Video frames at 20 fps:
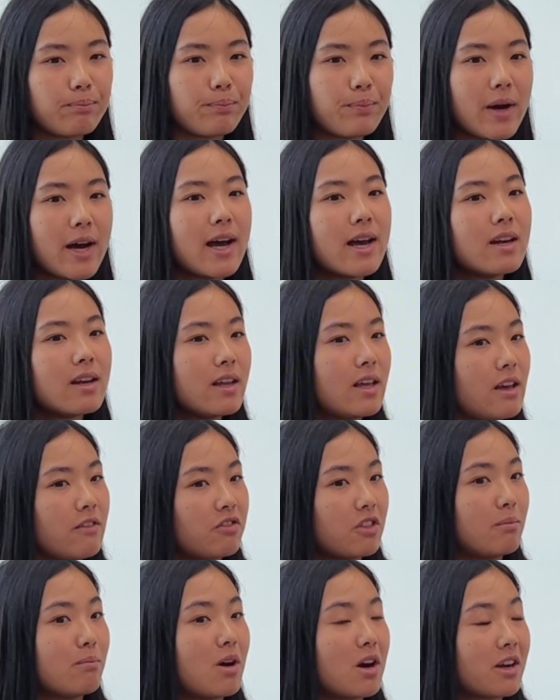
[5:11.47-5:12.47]
but
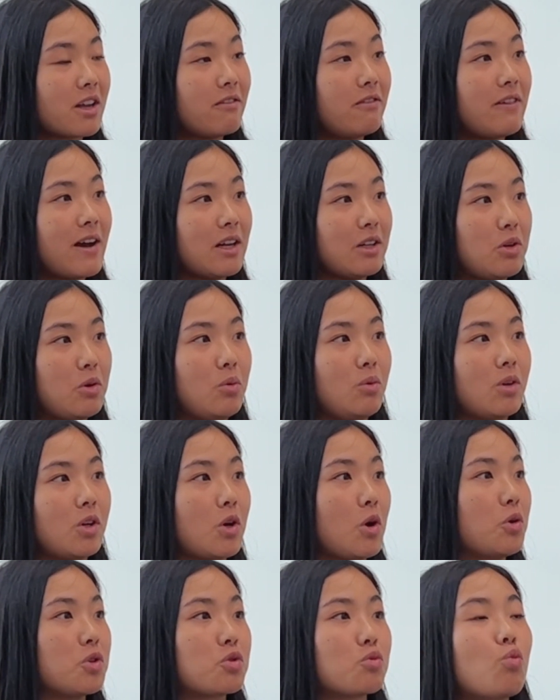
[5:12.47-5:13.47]
if the market value
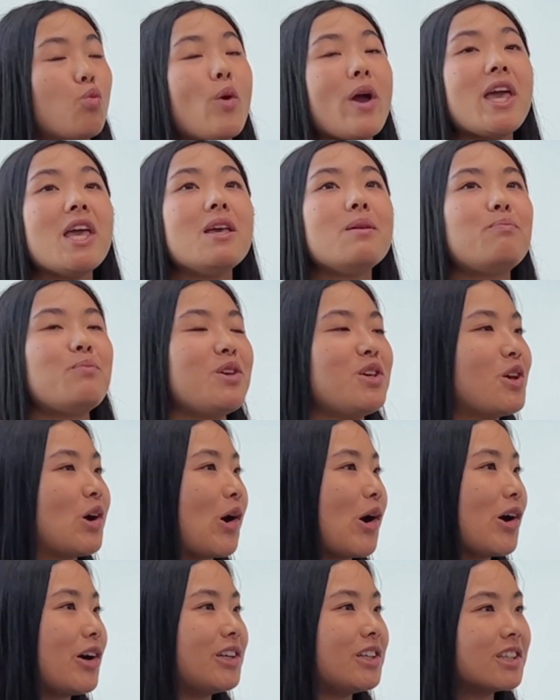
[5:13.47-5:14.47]
goes way
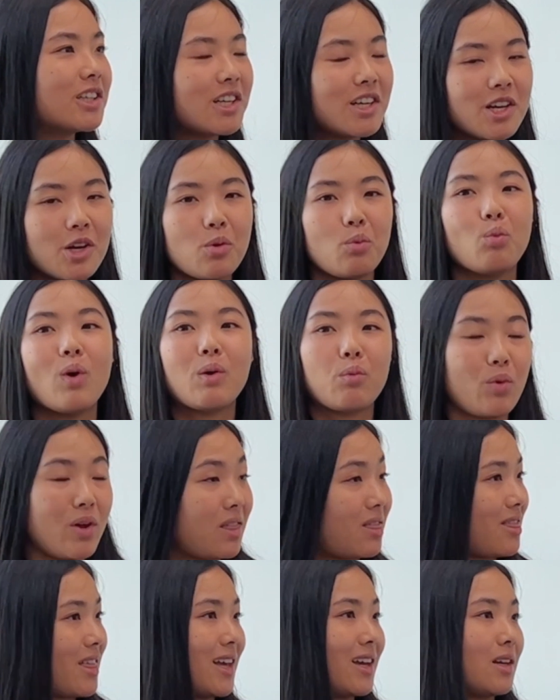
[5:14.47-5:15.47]
beyond what we
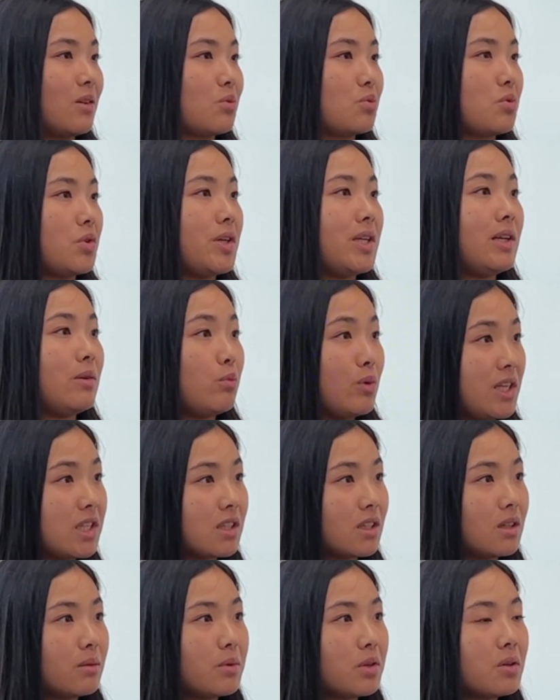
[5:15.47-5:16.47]
think is
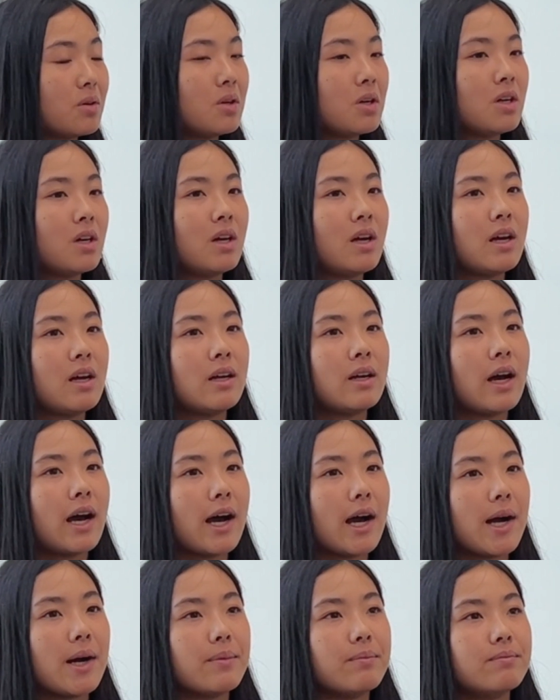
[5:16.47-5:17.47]
reasonable
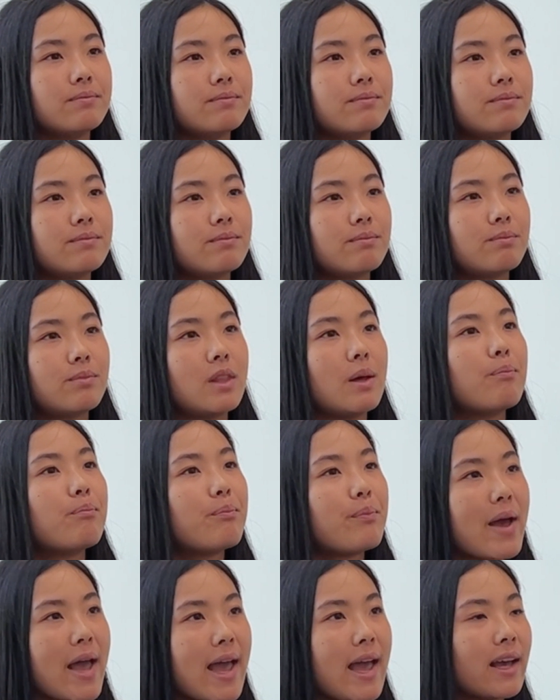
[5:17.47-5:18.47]
um, the
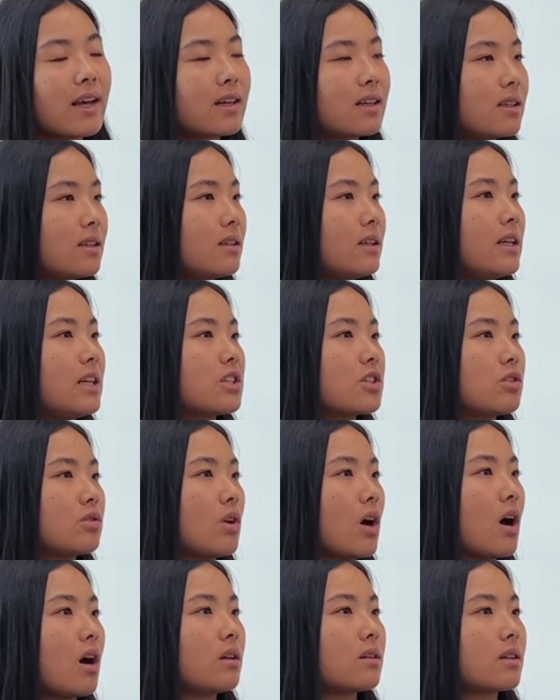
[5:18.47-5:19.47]
bank is
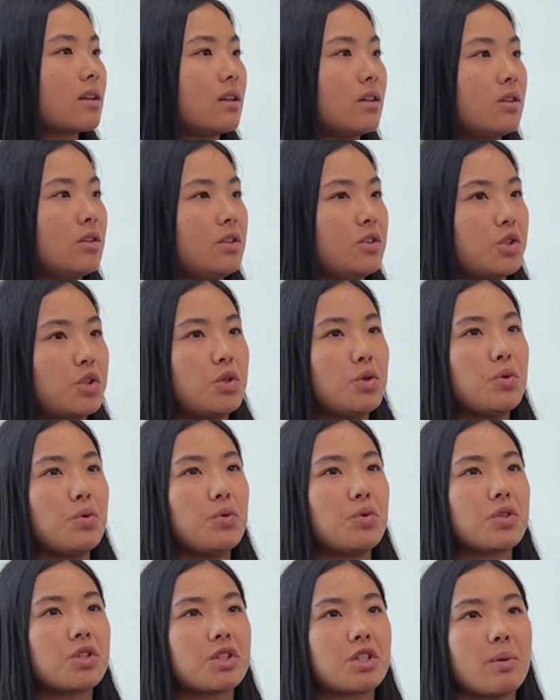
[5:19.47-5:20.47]
not going
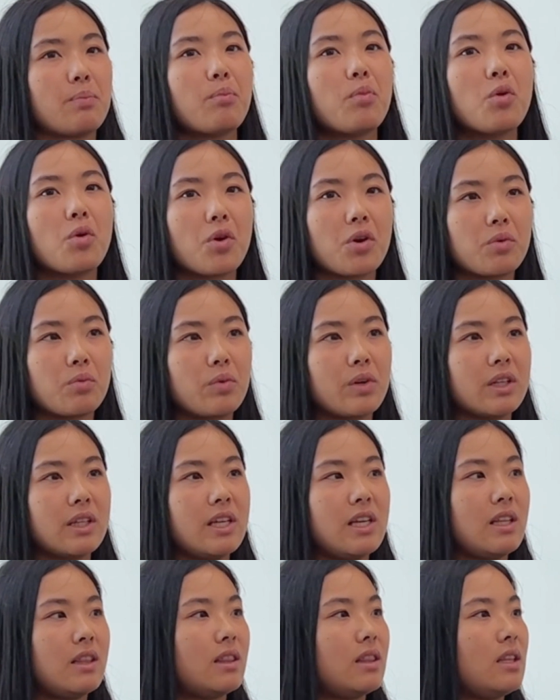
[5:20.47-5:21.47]
to support
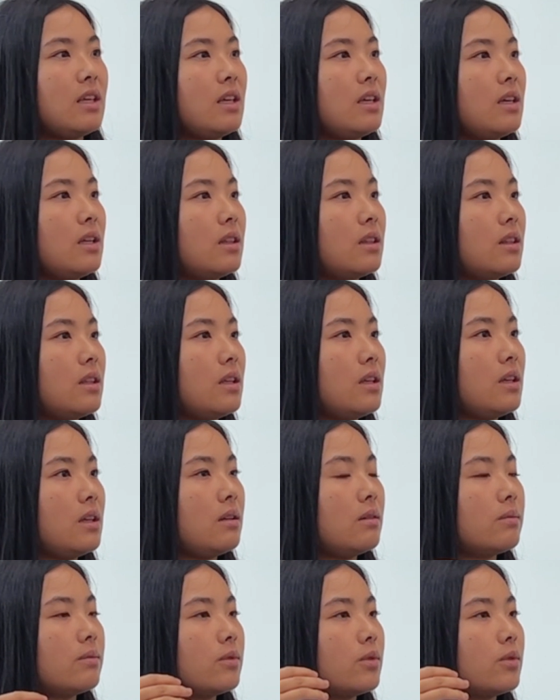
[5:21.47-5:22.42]
really the the